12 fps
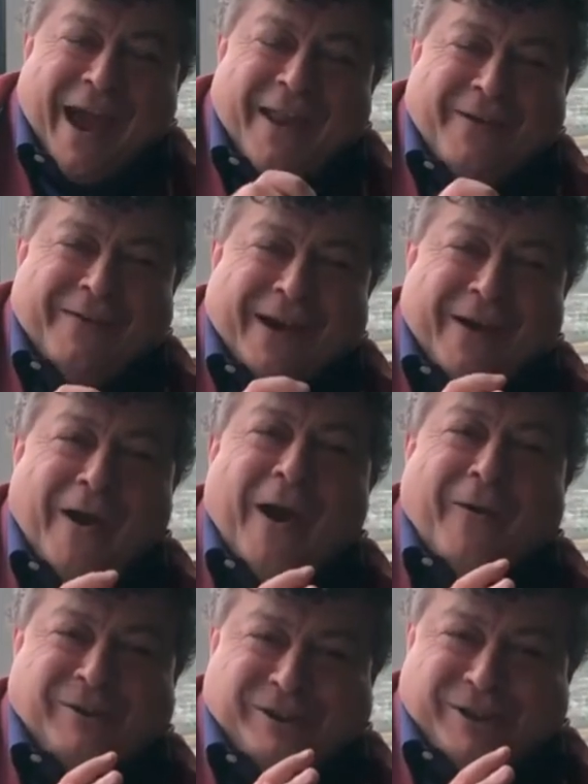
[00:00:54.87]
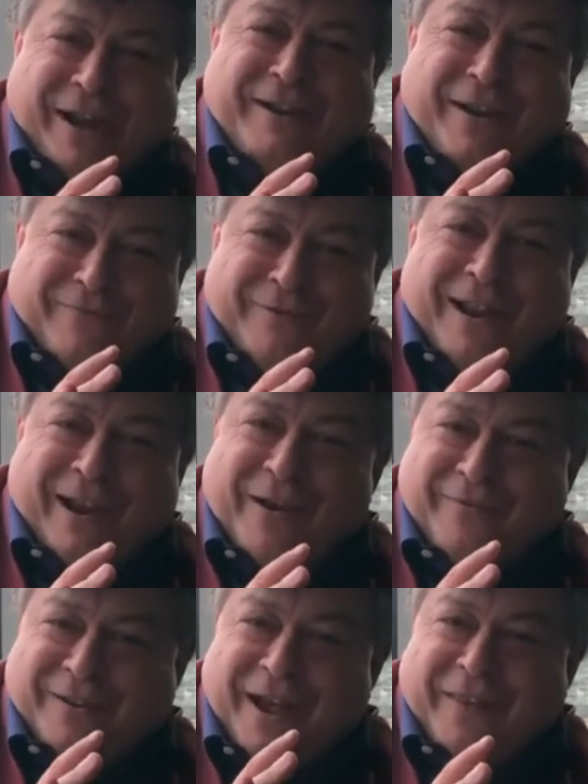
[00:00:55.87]
and you go, oh shit, I've really
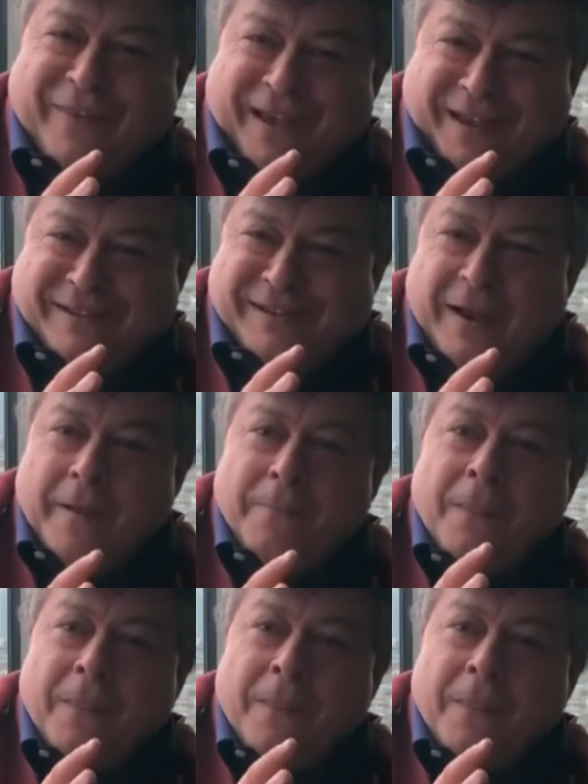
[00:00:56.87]
overdone this.